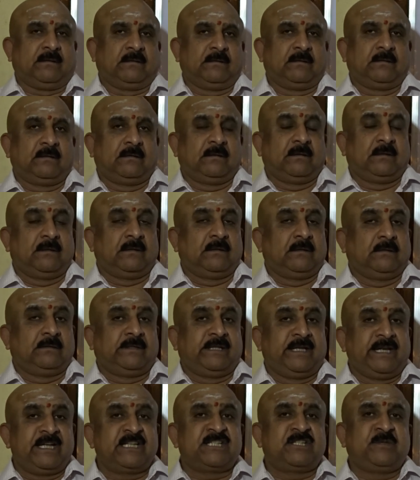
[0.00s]
And
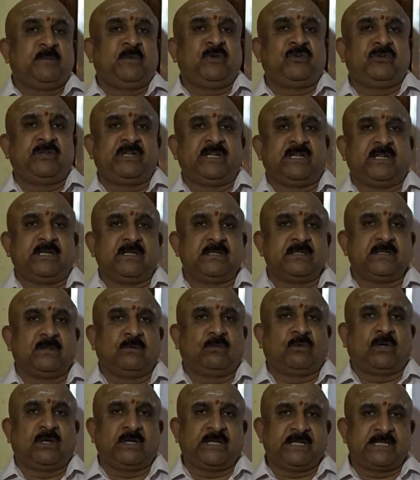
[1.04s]
the next beauty
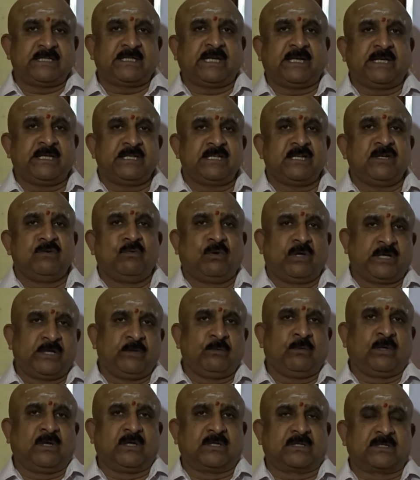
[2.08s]
is what he studies
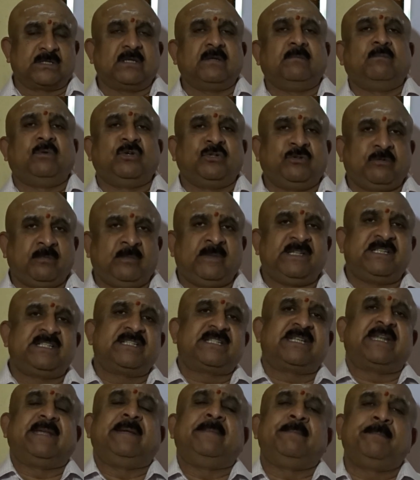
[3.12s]
and what he works,
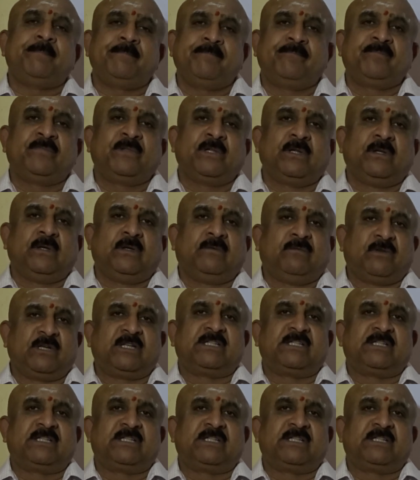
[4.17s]
both will be the same.